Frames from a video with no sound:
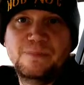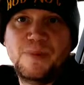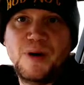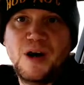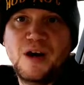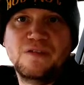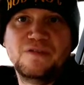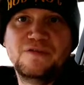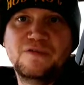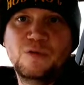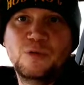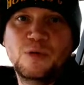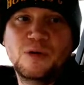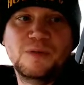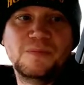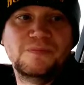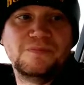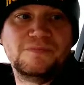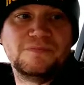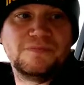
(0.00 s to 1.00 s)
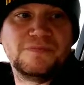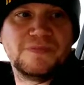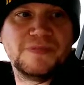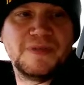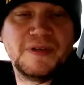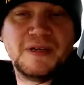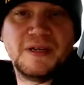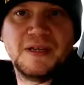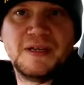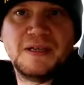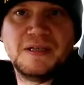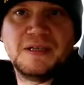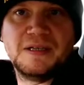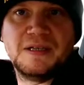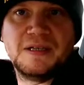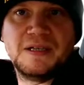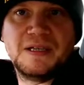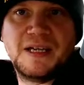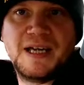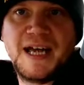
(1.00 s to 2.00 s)
Part 4.
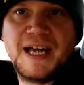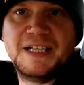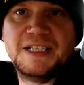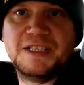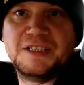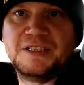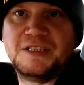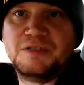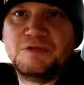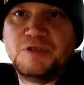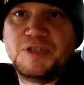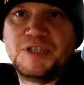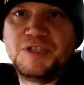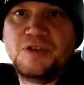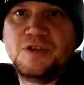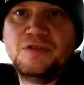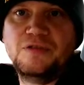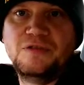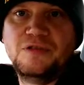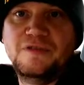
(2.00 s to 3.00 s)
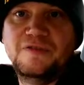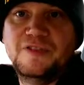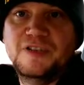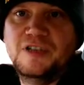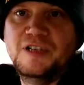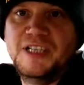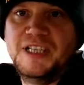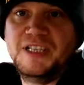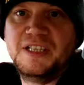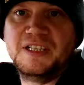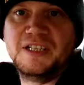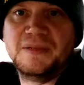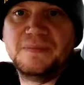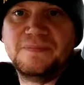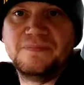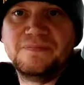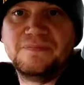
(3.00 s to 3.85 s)
And it's the return of the leak.